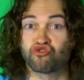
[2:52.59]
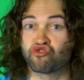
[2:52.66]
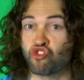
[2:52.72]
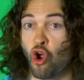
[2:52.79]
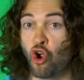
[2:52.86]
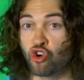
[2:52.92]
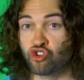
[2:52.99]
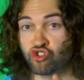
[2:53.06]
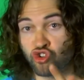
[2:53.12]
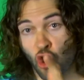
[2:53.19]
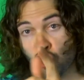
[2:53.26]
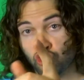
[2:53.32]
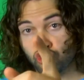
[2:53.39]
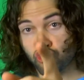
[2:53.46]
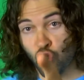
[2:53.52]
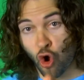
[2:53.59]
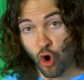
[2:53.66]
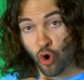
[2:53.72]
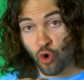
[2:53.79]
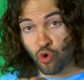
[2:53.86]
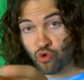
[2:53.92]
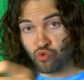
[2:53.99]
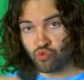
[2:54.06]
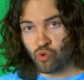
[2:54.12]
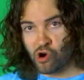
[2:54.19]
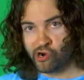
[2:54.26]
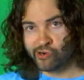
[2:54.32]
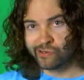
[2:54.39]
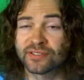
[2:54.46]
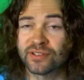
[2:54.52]
Thank you.
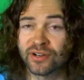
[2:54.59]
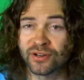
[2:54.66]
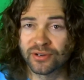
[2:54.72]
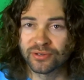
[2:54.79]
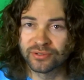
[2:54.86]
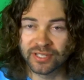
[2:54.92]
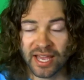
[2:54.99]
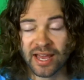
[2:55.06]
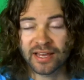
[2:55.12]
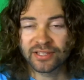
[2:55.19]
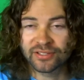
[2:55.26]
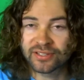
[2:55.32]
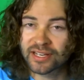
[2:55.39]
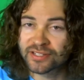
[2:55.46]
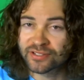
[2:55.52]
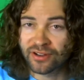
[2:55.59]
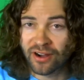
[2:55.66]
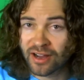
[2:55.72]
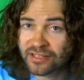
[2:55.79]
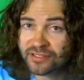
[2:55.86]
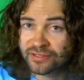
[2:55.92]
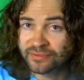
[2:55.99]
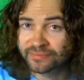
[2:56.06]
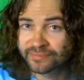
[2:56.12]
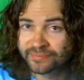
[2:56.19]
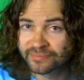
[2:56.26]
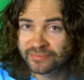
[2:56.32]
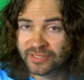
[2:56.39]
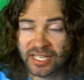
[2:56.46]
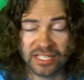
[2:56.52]
So yeah, you guys are awesome.
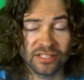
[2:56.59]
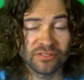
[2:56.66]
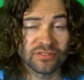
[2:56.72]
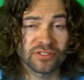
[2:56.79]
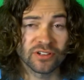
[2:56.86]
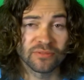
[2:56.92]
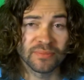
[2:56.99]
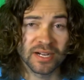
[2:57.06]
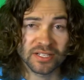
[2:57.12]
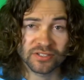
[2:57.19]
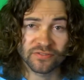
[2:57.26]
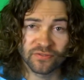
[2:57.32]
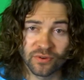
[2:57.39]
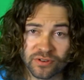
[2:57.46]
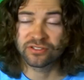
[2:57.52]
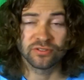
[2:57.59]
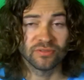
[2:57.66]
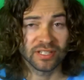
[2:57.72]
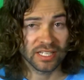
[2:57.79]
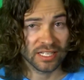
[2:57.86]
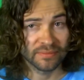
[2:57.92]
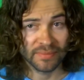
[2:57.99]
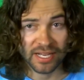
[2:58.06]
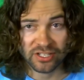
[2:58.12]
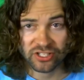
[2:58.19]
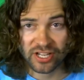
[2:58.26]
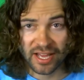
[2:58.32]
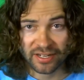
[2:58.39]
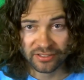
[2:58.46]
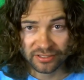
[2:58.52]
Thank you so much for tuning into my
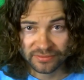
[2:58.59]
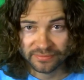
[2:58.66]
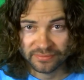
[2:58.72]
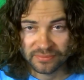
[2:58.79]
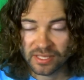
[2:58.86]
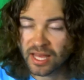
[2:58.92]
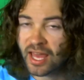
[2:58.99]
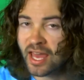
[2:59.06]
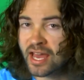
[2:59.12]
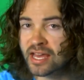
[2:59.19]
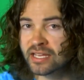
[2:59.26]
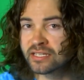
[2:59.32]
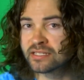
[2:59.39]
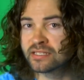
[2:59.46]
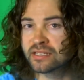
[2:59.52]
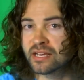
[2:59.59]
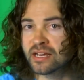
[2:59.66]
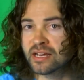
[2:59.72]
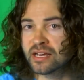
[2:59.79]
channel, and